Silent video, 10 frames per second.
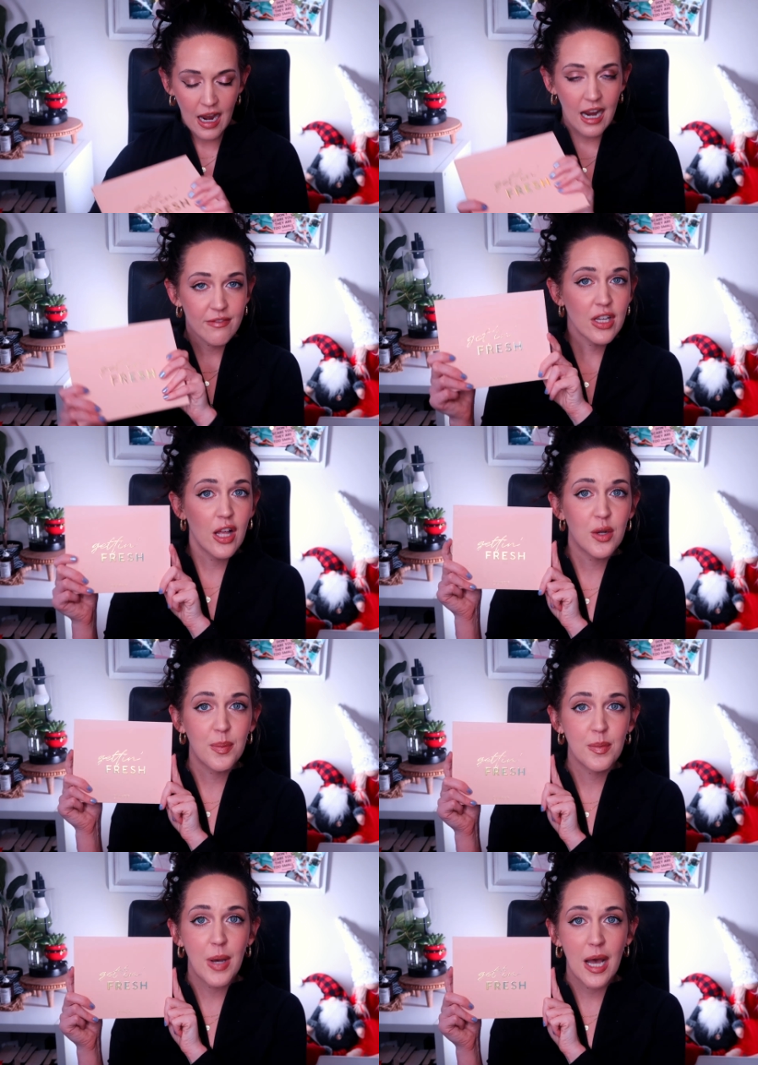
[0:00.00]
I have the
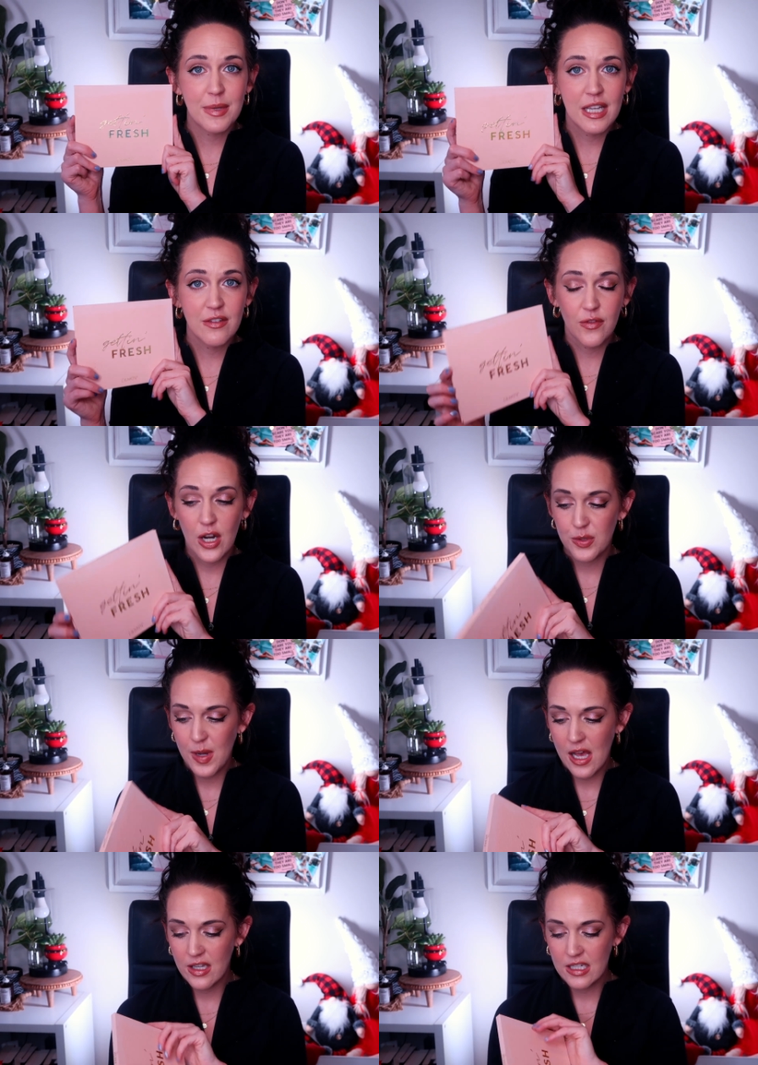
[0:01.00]
ColourPop Get Fresh
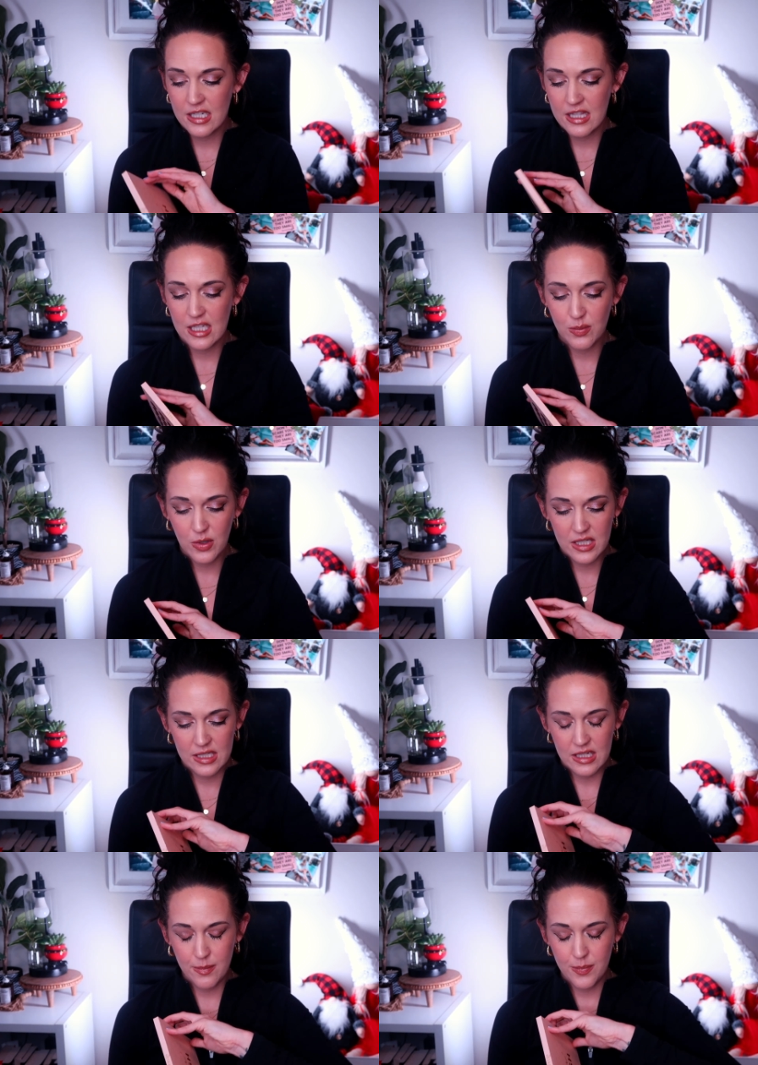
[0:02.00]
palette. This
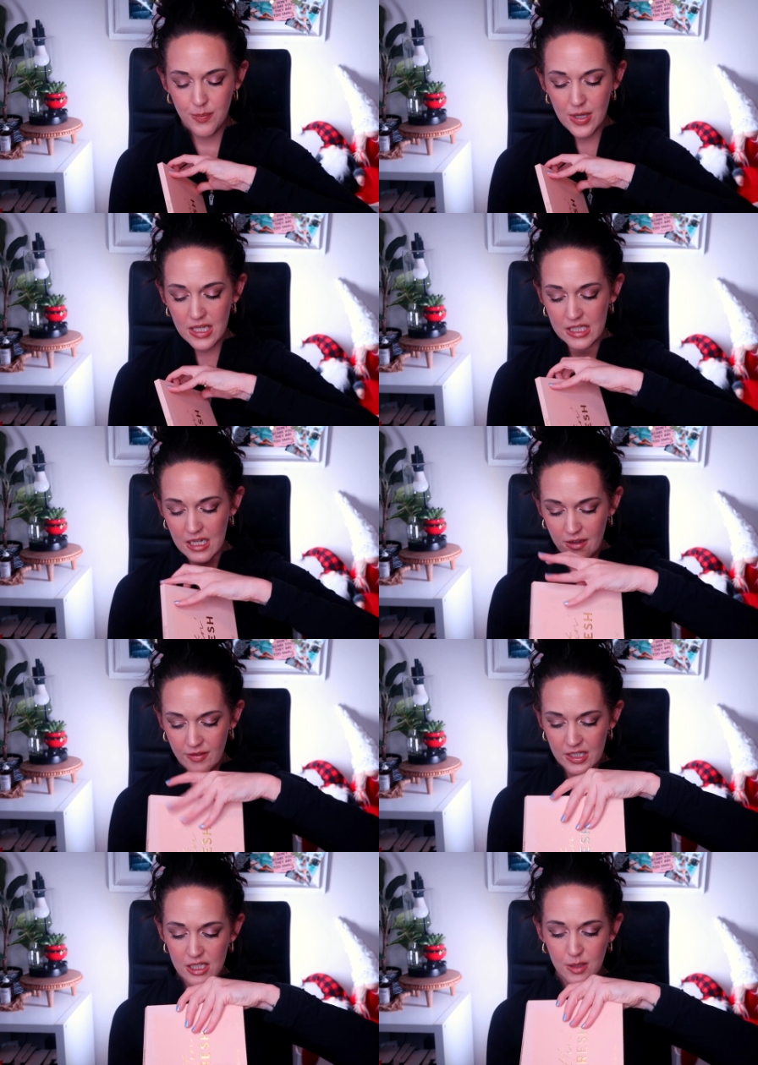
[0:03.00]
was a bit
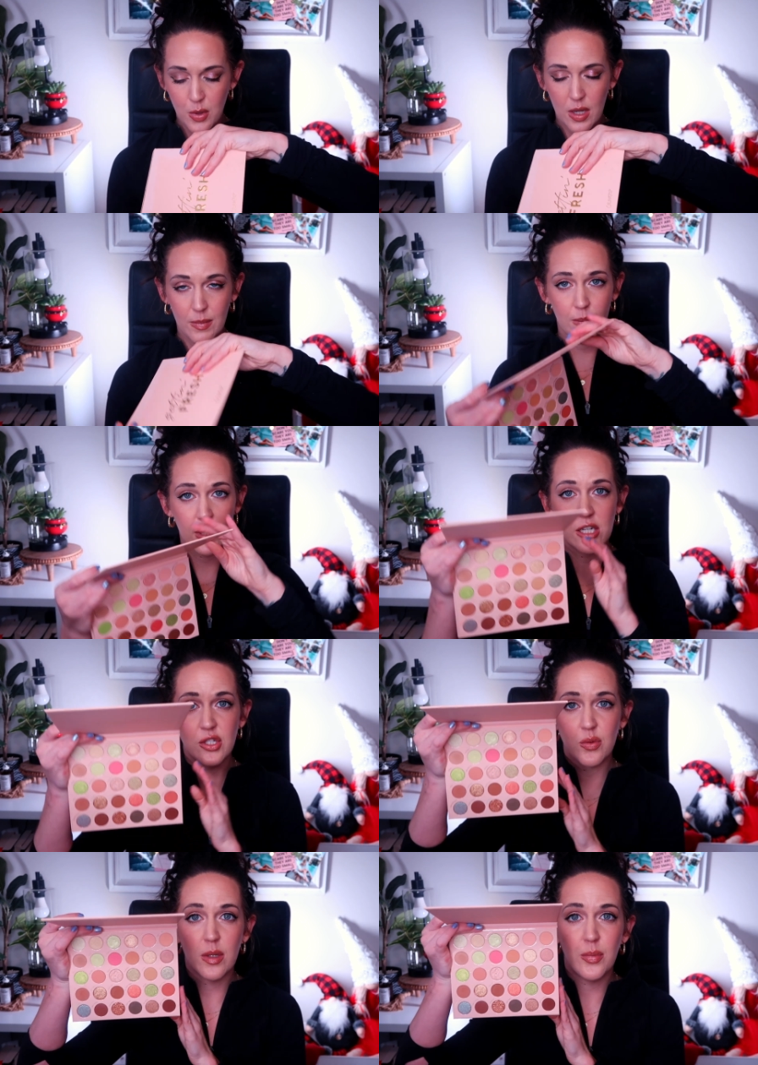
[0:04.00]
of a disappointment, but I
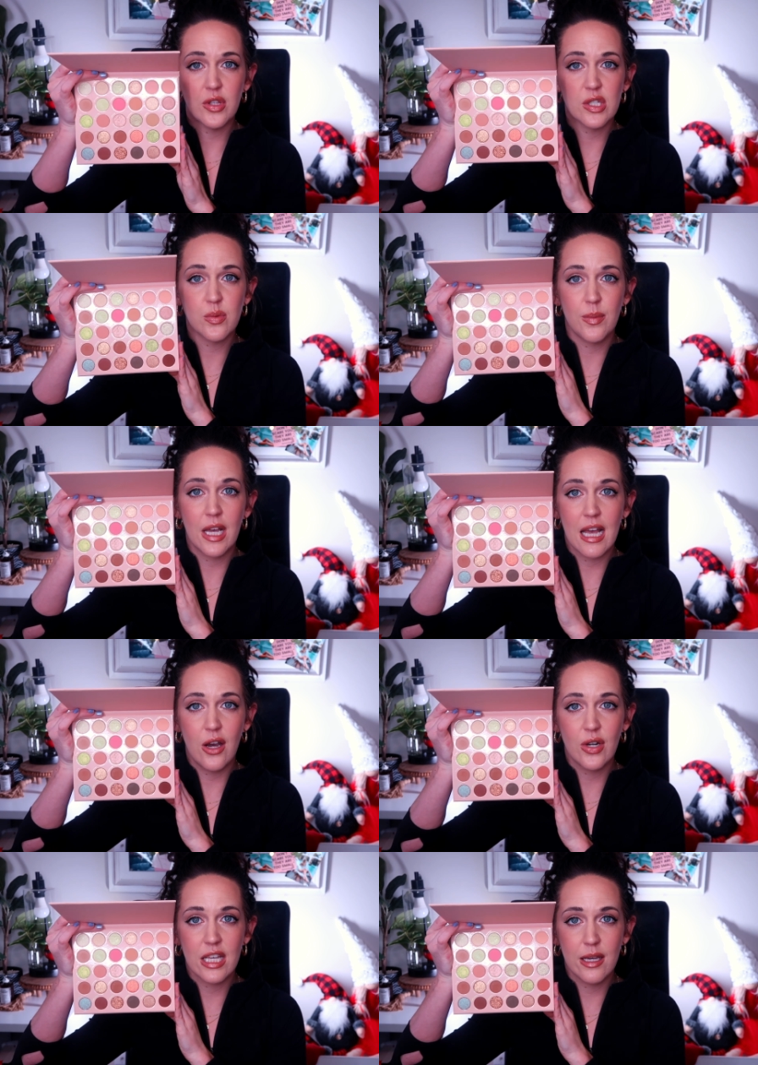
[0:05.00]
do want to pull this one back
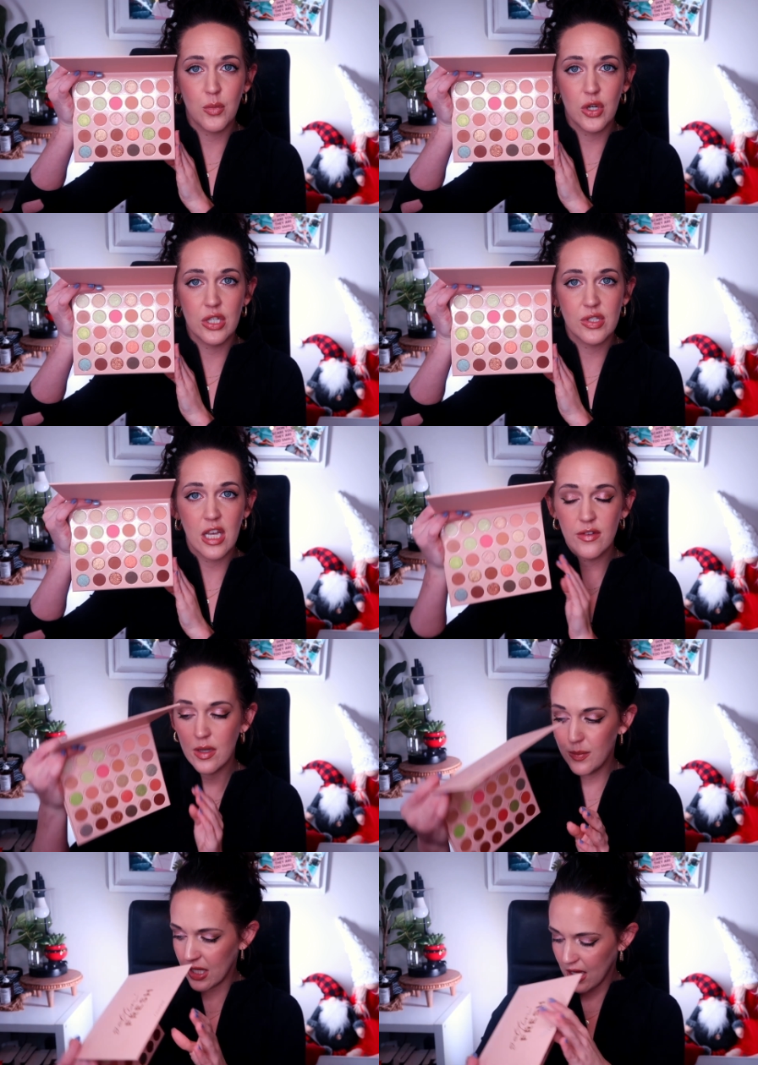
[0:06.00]
out and get more use out of
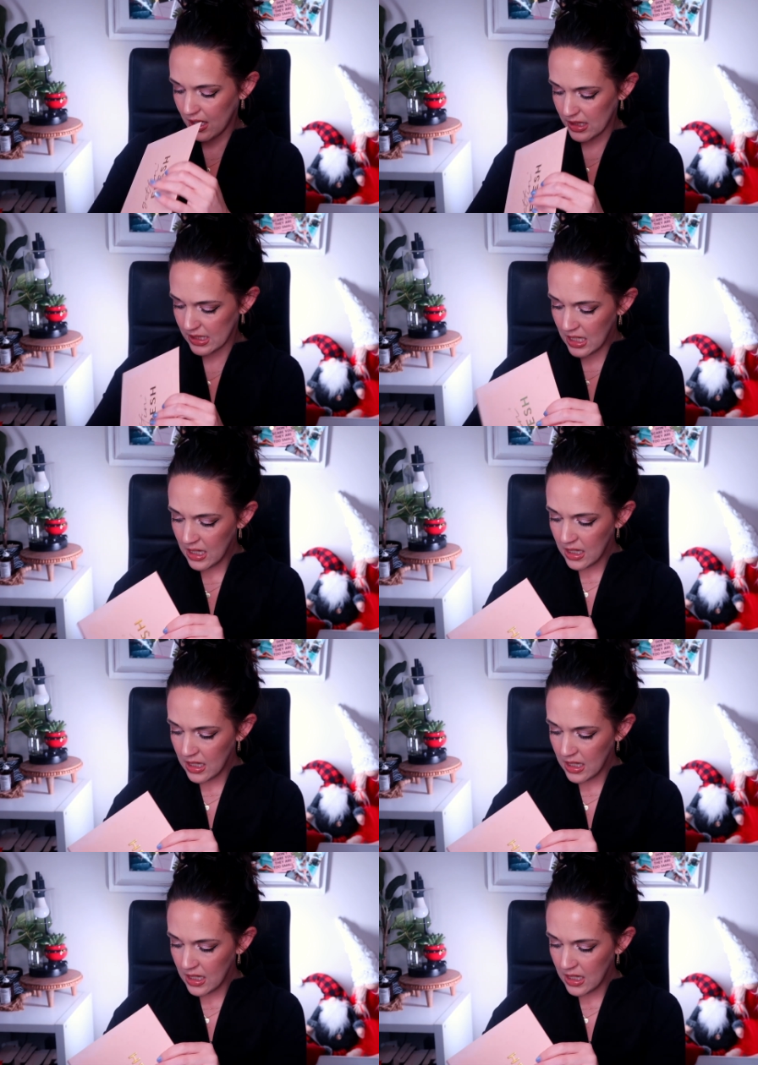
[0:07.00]
it because